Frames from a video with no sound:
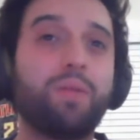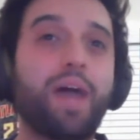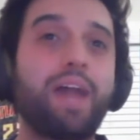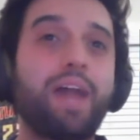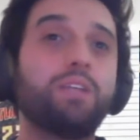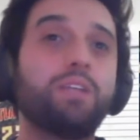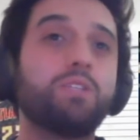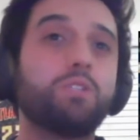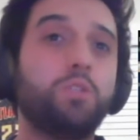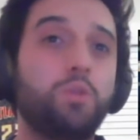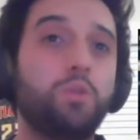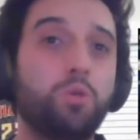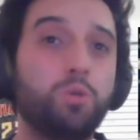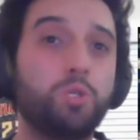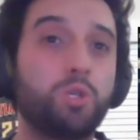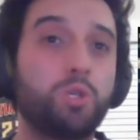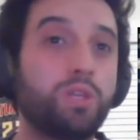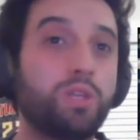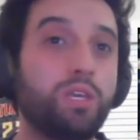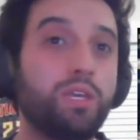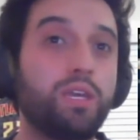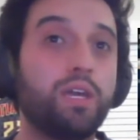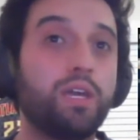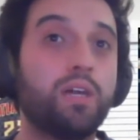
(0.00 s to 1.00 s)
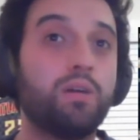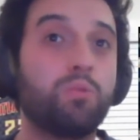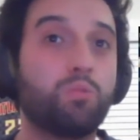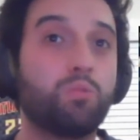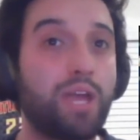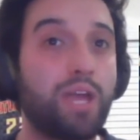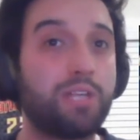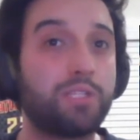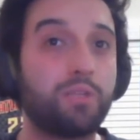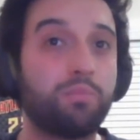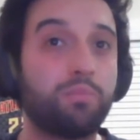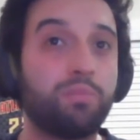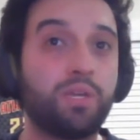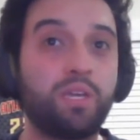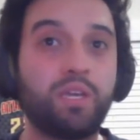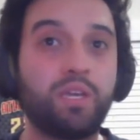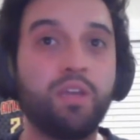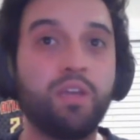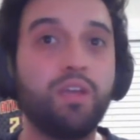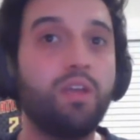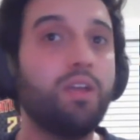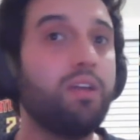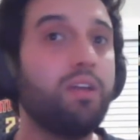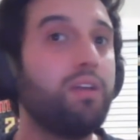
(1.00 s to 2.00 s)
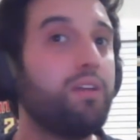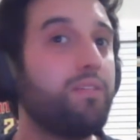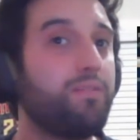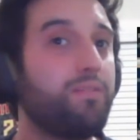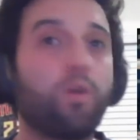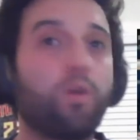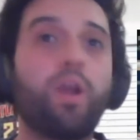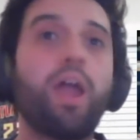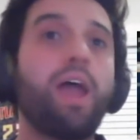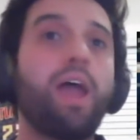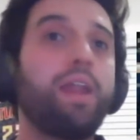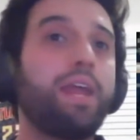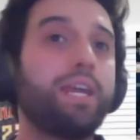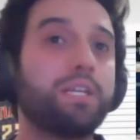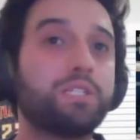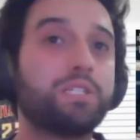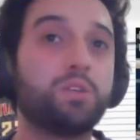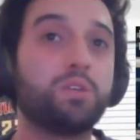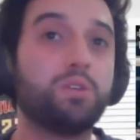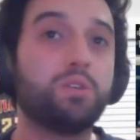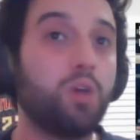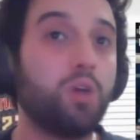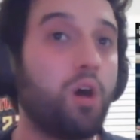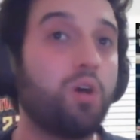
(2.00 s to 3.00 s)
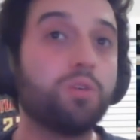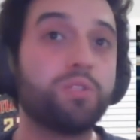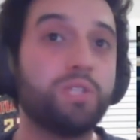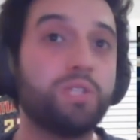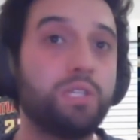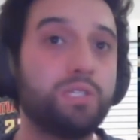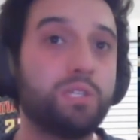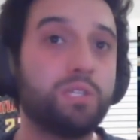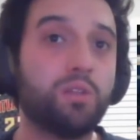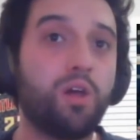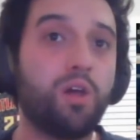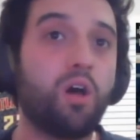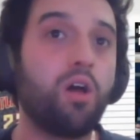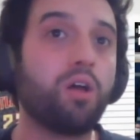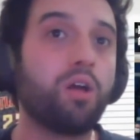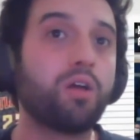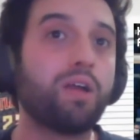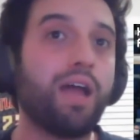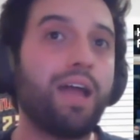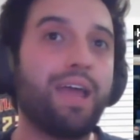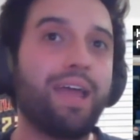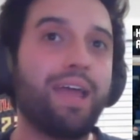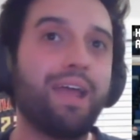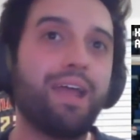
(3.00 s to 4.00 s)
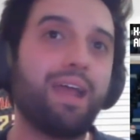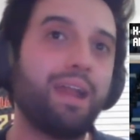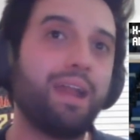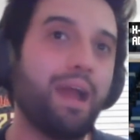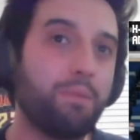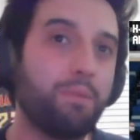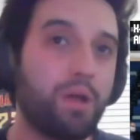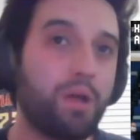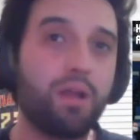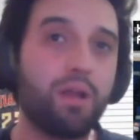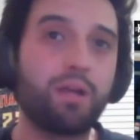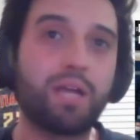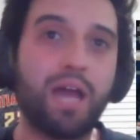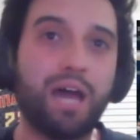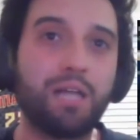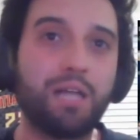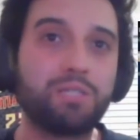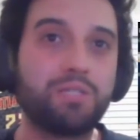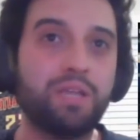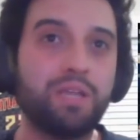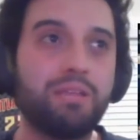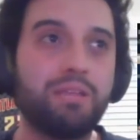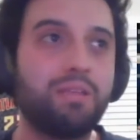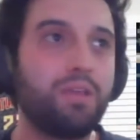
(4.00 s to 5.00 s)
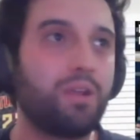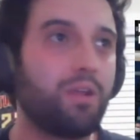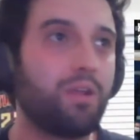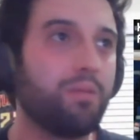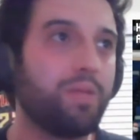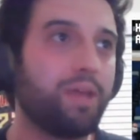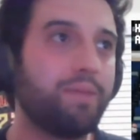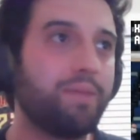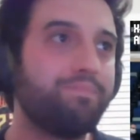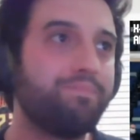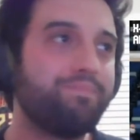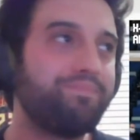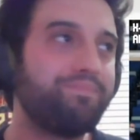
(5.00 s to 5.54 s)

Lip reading: That is usually a recipe for headaches all season long. I'm going to, like,